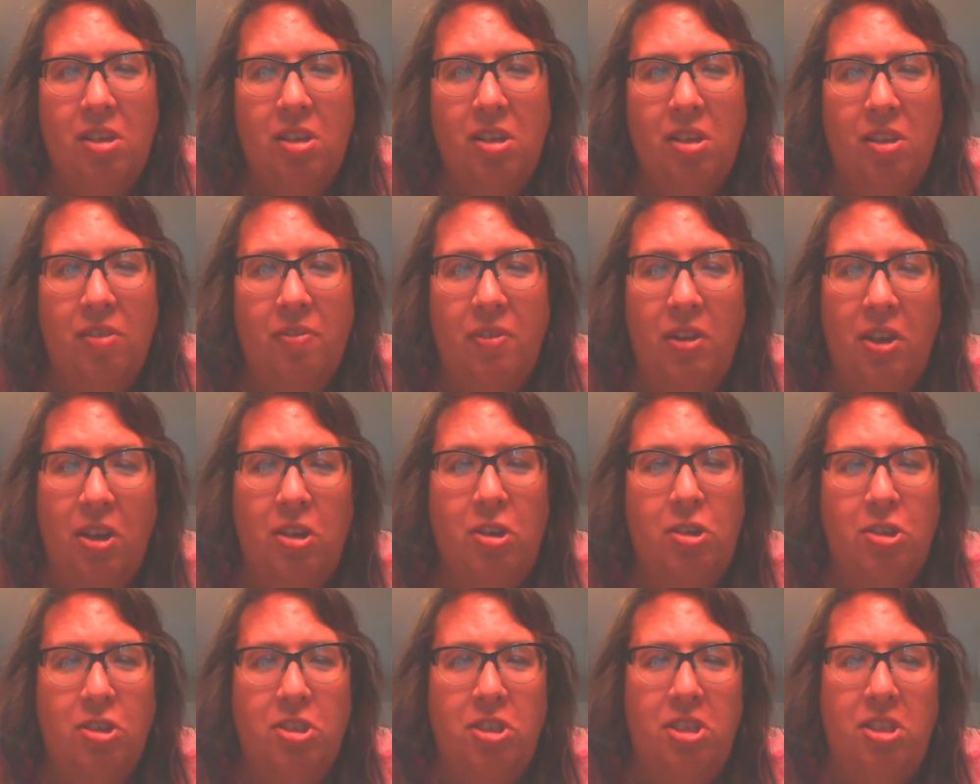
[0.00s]
of
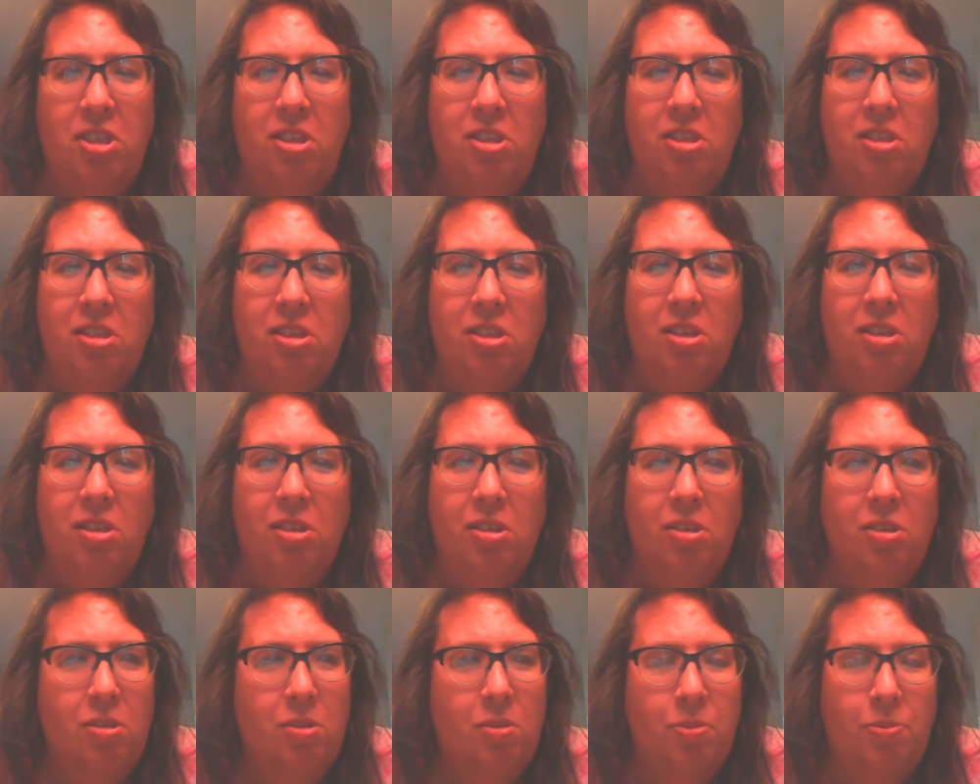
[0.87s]
energy, you
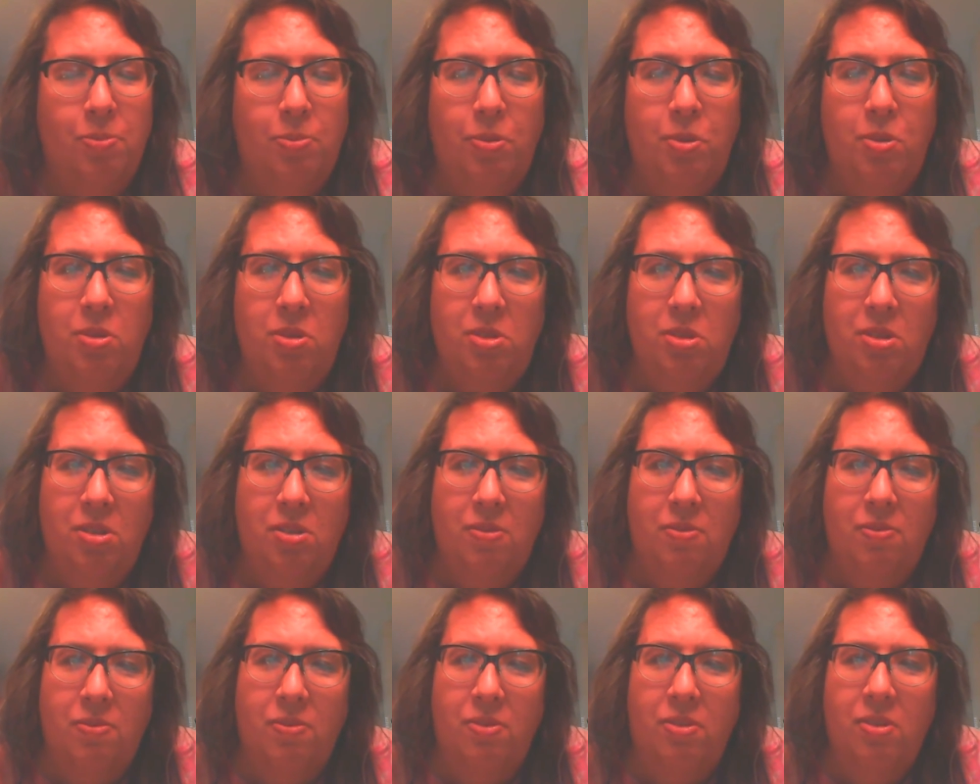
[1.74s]
know, boost
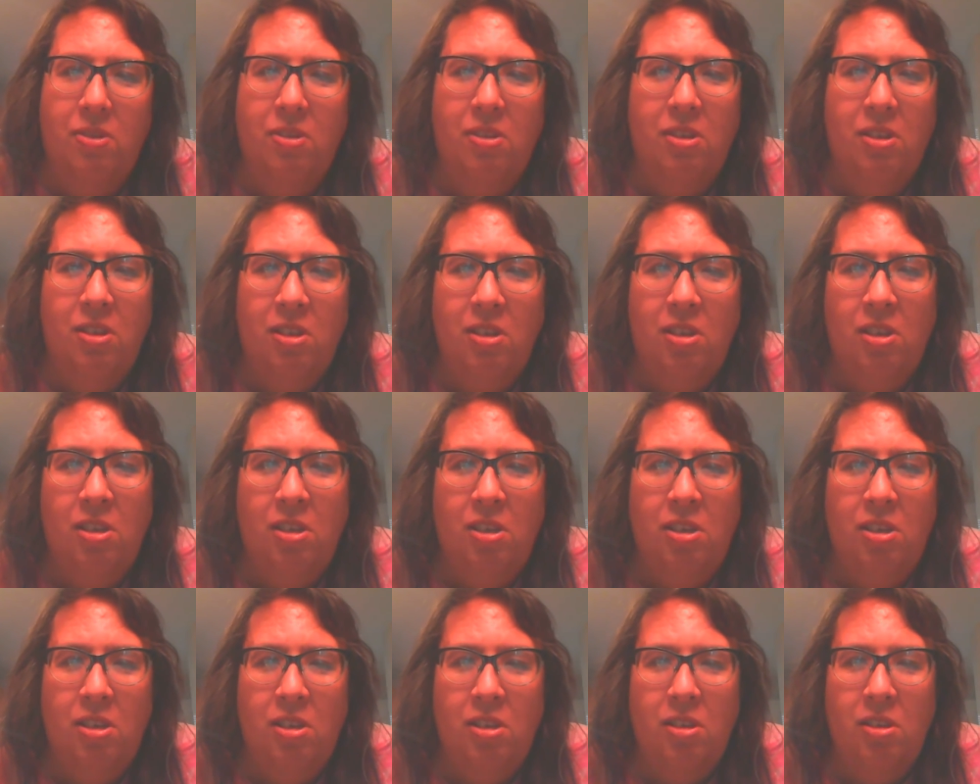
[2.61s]
of
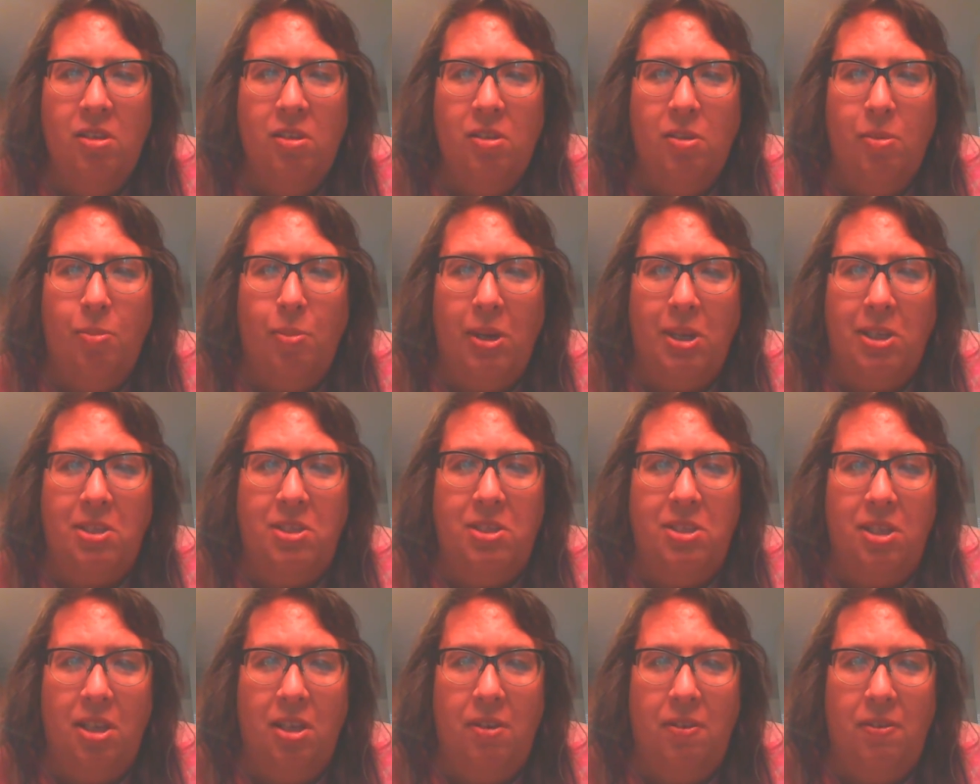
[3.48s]

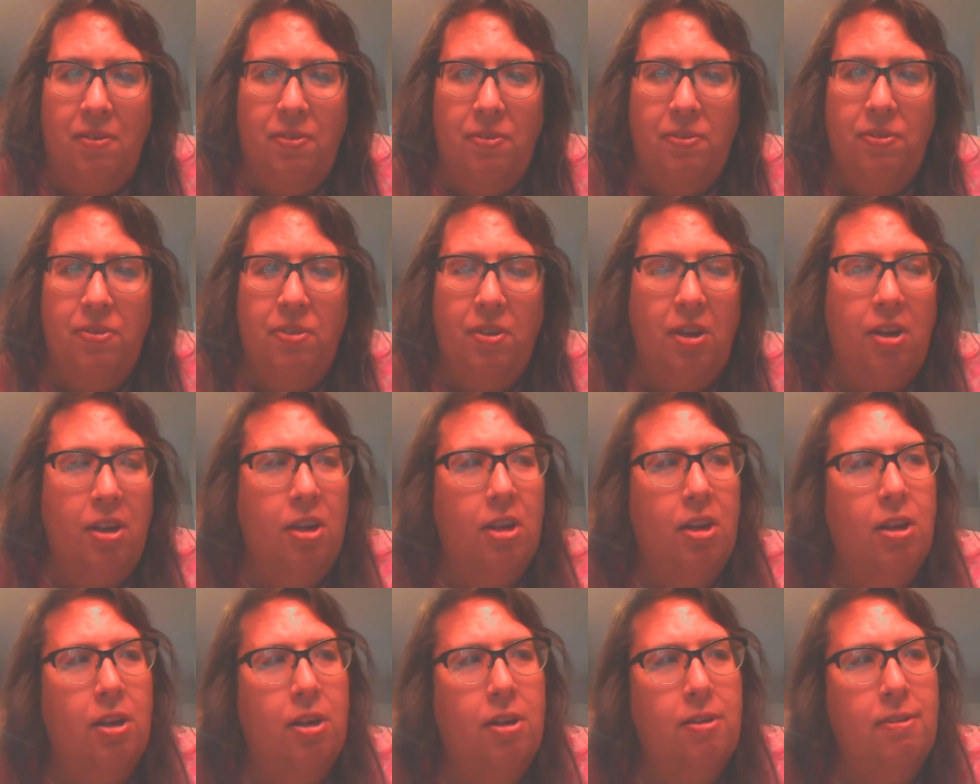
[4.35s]
myself, you
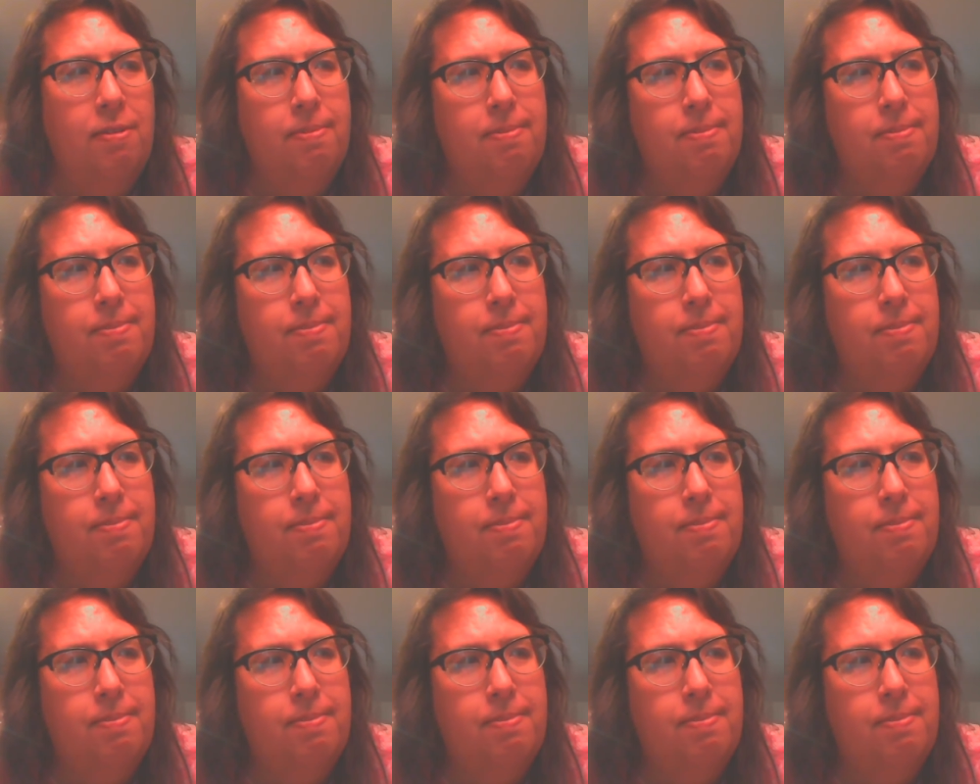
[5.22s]
know.